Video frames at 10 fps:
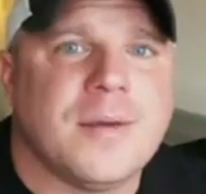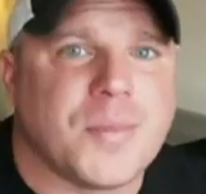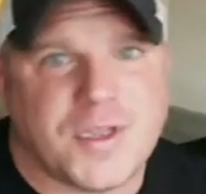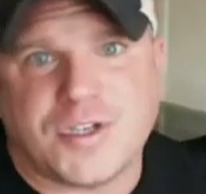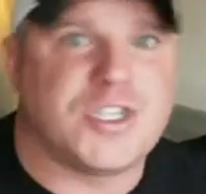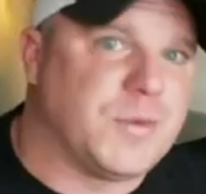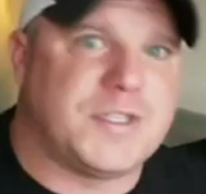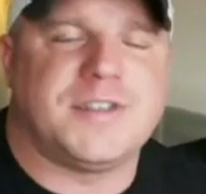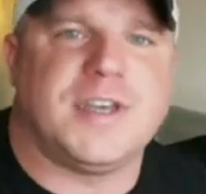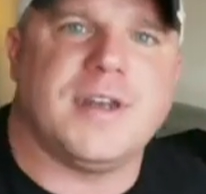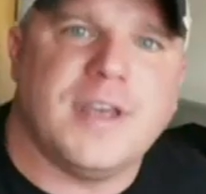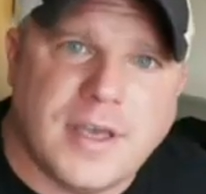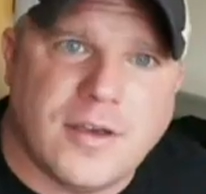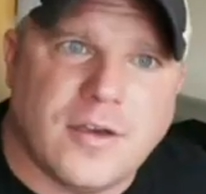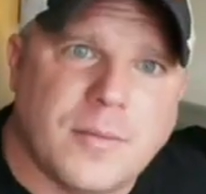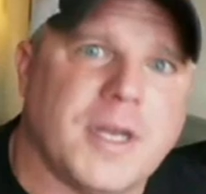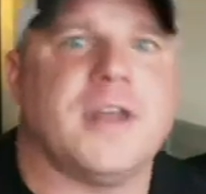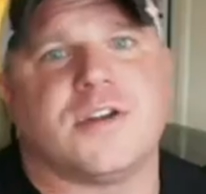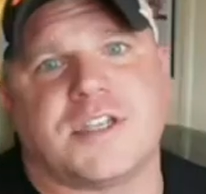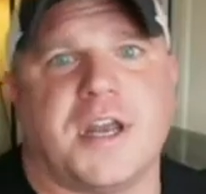But then she was seeing him and
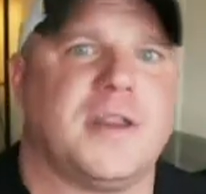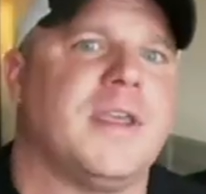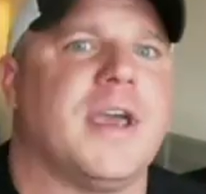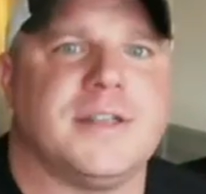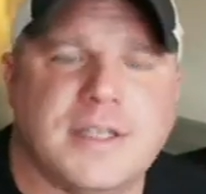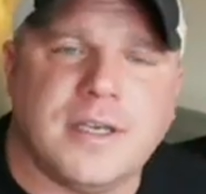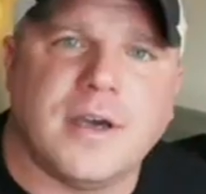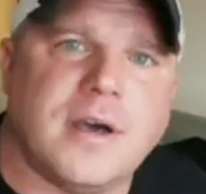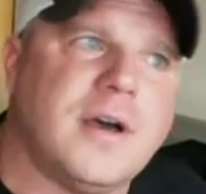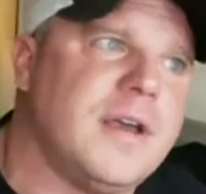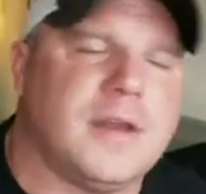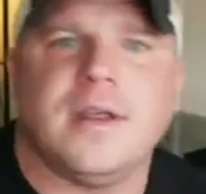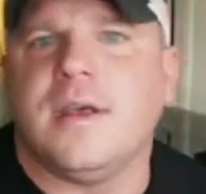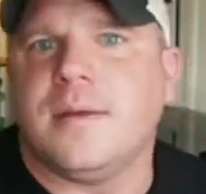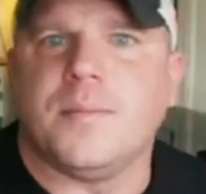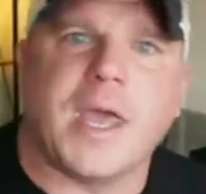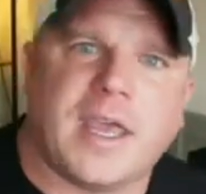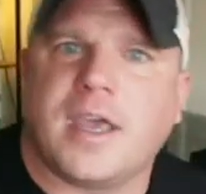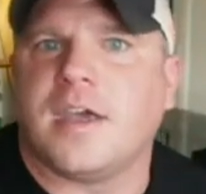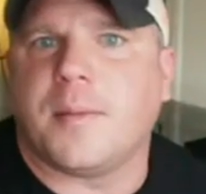entertaining the idea and
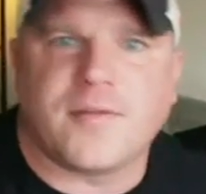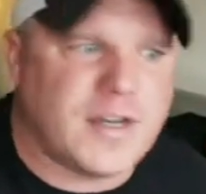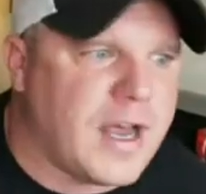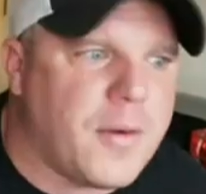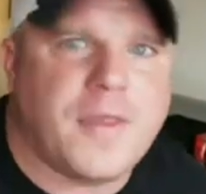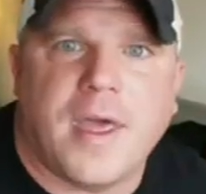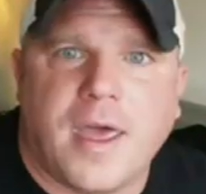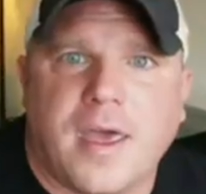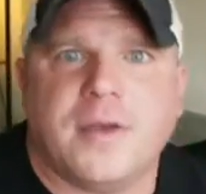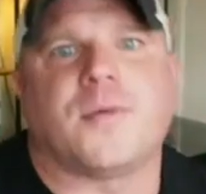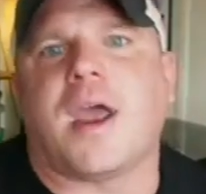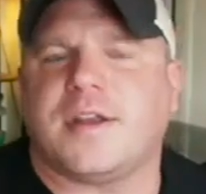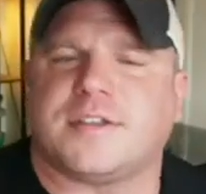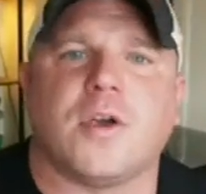banging him every now and then, right?